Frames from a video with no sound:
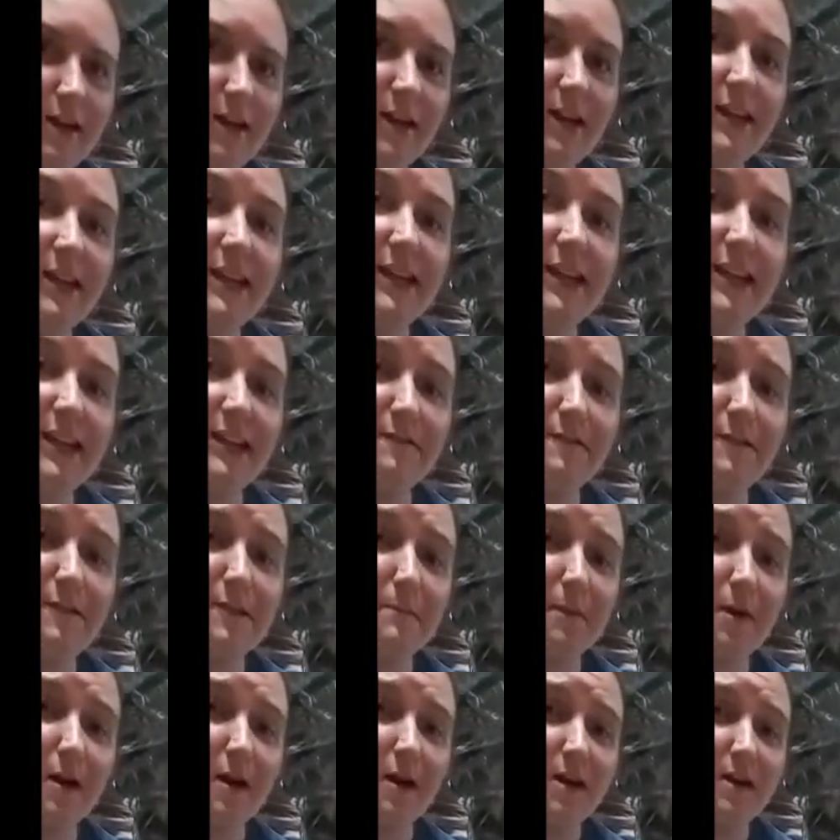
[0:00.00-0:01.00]

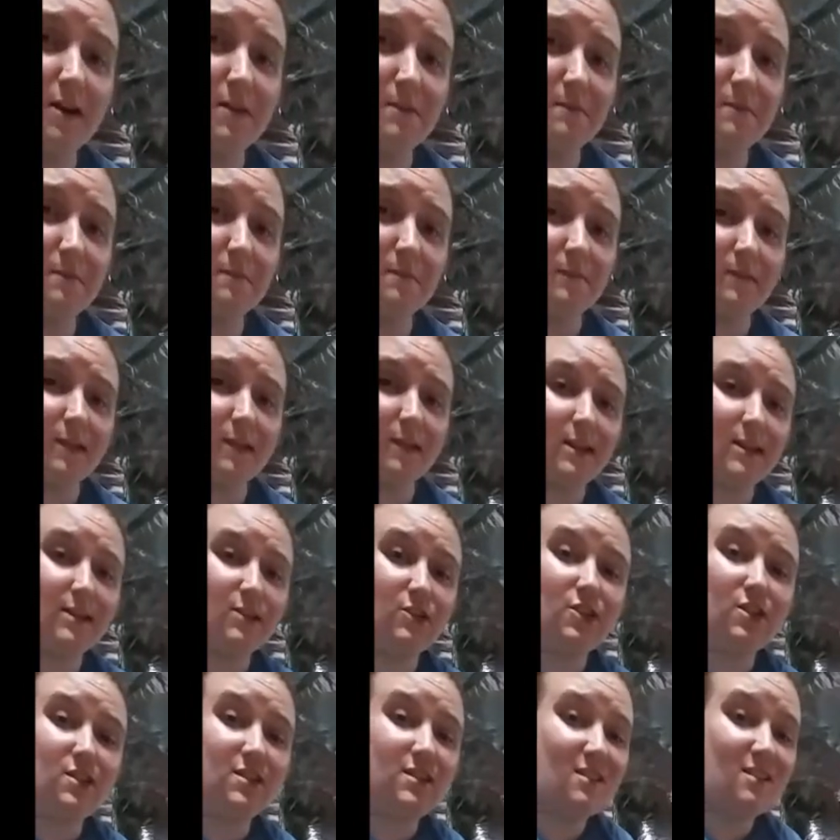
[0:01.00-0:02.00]
uneven bottom is
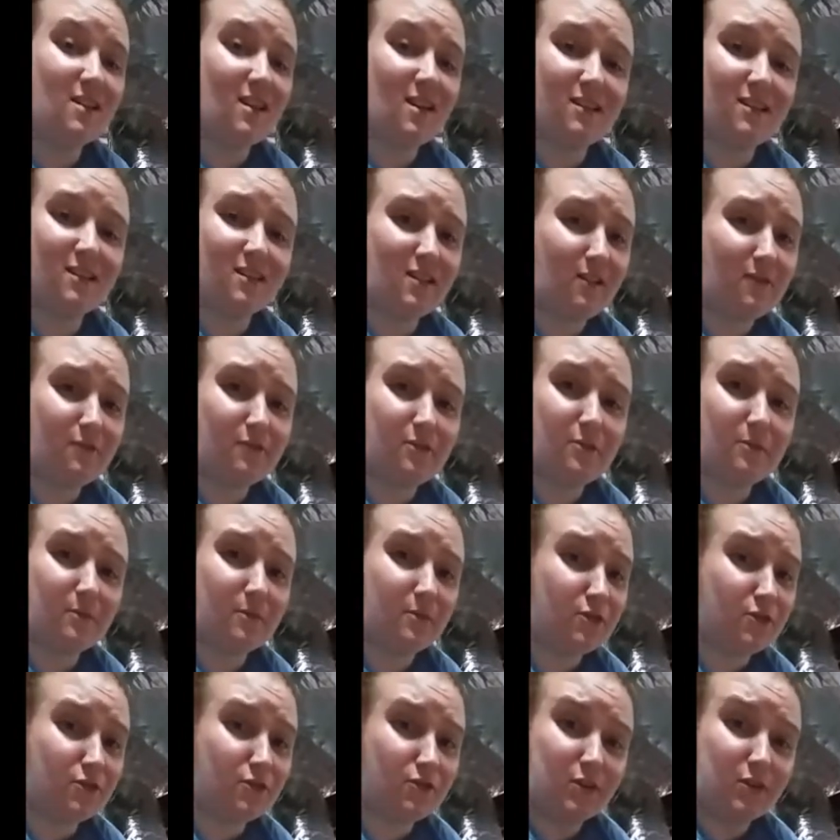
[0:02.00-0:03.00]
just not
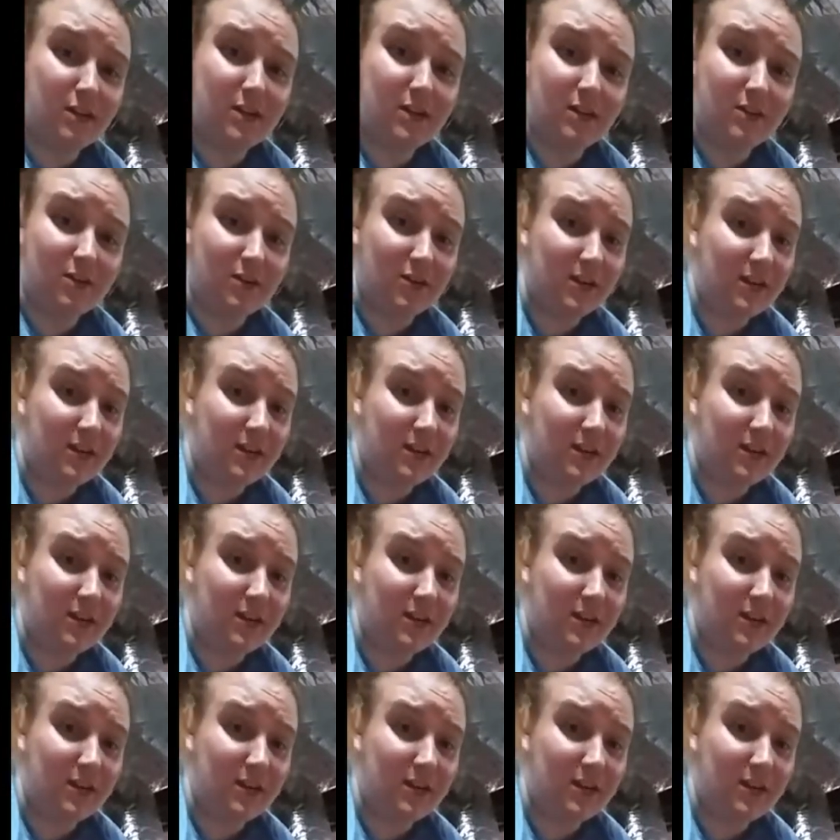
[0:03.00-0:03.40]
comfortable to drink or